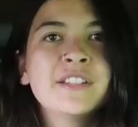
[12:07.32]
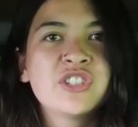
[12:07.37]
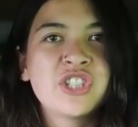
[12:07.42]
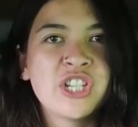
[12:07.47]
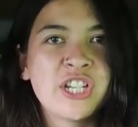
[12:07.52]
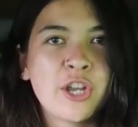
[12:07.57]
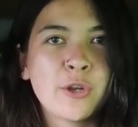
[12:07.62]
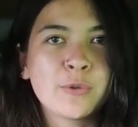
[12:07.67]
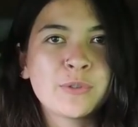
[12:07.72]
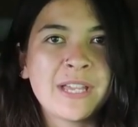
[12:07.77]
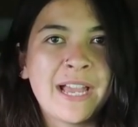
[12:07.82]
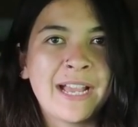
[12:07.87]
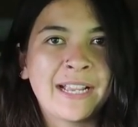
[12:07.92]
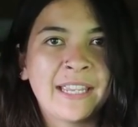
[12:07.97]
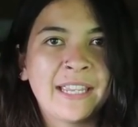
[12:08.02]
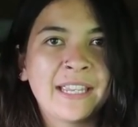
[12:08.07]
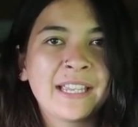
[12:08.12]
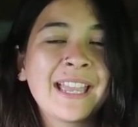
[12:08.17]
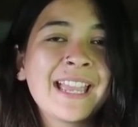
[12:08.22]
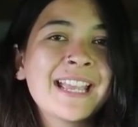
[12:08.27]

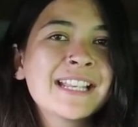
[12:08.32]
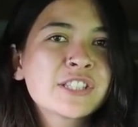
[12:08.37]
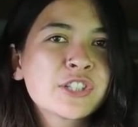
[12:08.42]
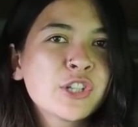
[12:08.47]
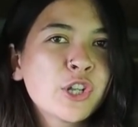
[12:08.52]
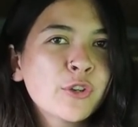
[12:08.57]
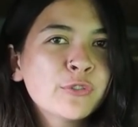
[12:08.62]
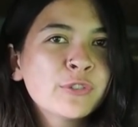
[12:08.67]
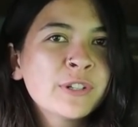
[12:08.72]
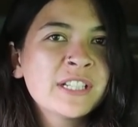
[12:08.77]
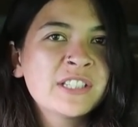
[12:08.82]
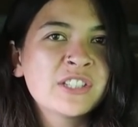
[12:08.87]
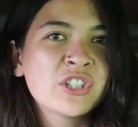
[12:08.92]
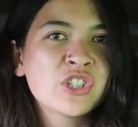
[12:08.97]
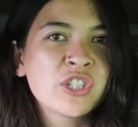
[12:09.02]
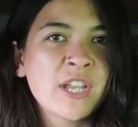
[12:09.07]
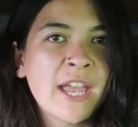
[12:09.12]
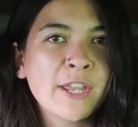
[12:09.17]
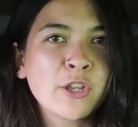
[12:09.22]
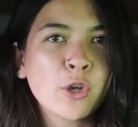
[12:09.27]
Geotagging. It's lovely to
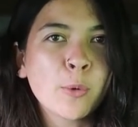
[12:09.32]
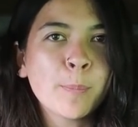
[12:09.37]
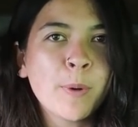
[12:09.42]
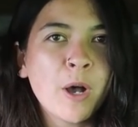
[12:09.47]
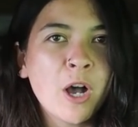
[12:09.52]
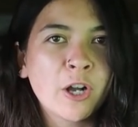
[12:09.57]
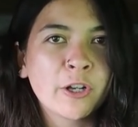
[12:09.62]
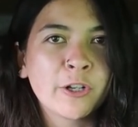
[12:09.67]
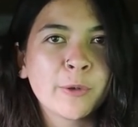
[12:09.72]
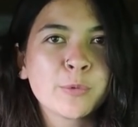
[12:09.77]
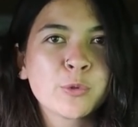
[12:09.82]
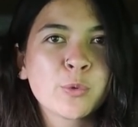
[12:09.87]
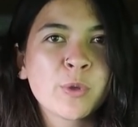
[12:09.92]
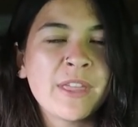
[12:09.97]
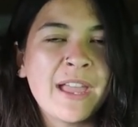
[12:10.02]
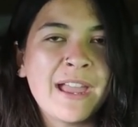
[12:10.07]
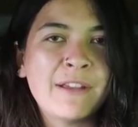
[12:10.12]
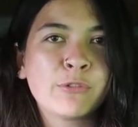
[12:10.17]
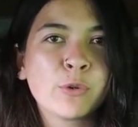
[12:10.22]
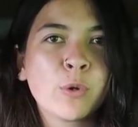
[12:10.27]
share your park ups
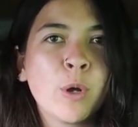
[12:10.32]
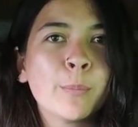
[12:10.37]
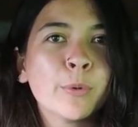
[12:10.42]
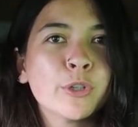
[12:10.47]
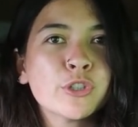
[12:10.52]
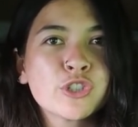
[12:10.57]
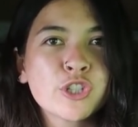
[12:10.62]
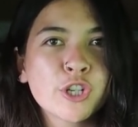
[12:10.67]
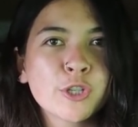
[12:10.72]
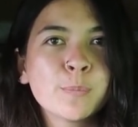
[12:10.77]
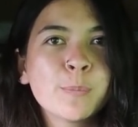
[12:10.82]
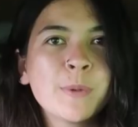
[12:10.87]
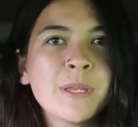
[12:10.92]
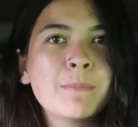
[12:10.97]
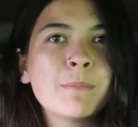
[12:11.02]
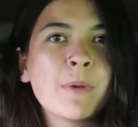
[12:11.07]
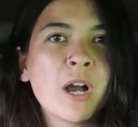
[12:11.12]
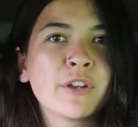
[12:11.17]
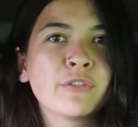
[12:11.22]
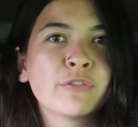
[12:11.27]
with everyone, but just
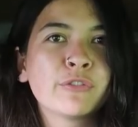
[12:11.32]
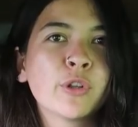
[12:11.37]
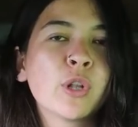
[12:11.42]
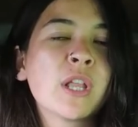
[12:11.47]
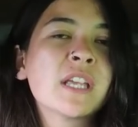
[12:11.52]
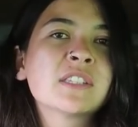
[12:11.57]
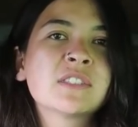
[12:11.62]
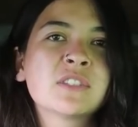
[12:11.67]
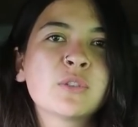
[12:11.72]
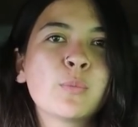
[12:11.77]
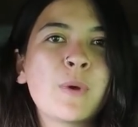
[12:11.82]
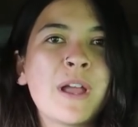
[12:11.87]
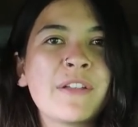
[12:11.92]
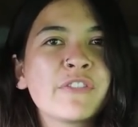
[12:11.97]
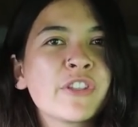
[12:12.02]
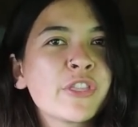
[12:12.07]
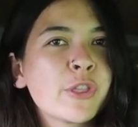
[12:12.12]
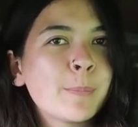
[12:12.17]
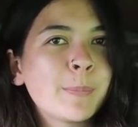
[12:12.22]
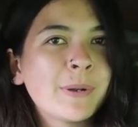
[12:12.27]
be mindful as to
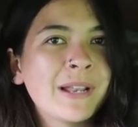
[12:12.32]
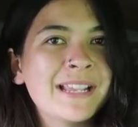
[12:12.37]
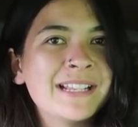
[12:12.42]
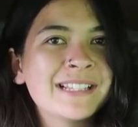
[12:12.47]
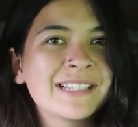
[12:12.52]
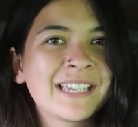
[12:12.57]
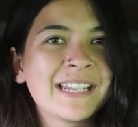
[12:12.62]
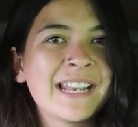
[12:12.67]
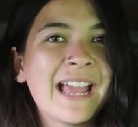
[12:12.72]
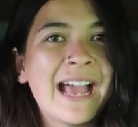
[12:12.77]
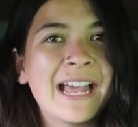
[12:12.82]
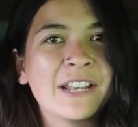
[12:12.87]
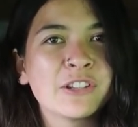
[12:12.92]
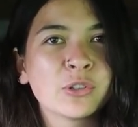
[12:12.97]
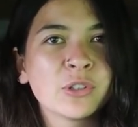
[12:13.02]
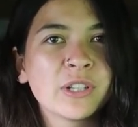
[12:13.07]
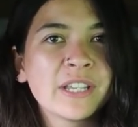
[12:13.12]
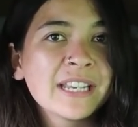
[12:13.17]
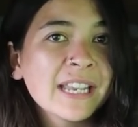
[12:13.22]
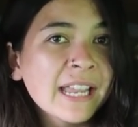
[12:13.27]
whether the place can
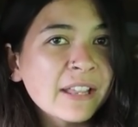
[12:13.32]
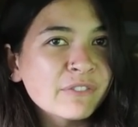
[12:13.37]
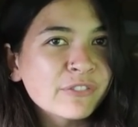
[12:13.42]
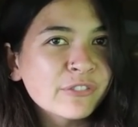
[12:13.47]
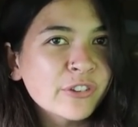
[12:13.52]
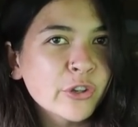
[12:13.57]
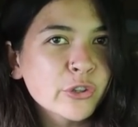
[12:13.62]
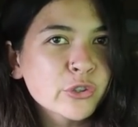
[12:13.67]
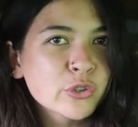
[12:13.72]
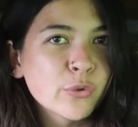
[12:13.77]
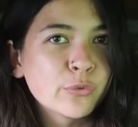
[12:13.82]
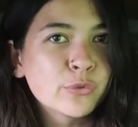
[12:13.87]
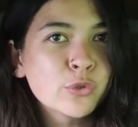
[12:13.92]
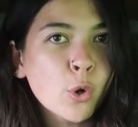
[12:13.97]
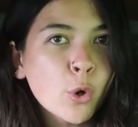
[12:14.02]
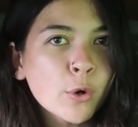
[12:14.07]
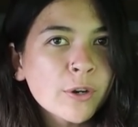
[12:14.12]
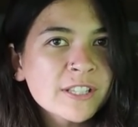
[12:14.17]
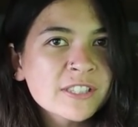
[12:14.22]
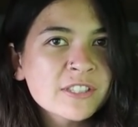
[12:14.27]
handle an influx of
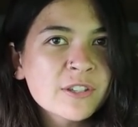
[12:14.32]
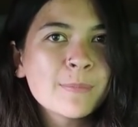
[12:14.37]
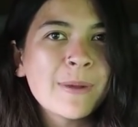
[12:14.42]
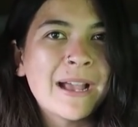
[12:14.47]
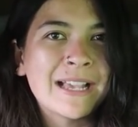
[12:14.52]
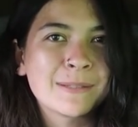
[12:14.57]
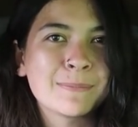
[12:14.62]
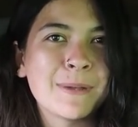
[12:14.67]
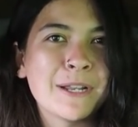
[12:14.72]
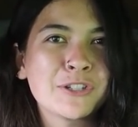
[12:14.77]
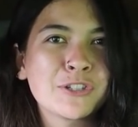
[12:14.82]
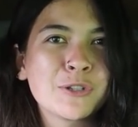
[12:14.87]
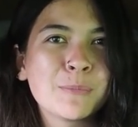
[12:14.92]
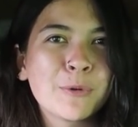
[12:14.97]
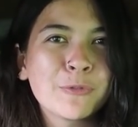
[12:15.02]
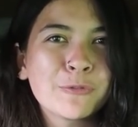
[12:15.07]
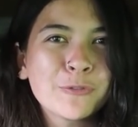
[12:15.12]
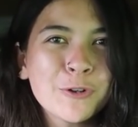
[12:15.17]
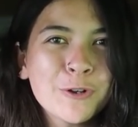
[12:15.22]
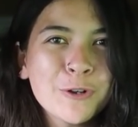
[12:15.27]
tourism, as mentioned
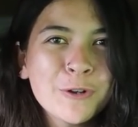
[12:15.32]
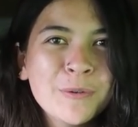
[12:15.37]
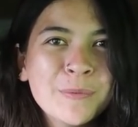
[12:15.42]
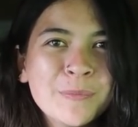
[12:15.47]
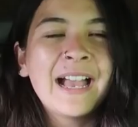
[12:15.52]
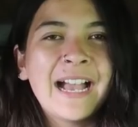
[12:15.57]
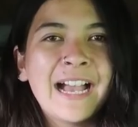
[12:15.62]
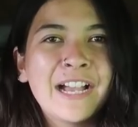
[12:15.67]
before.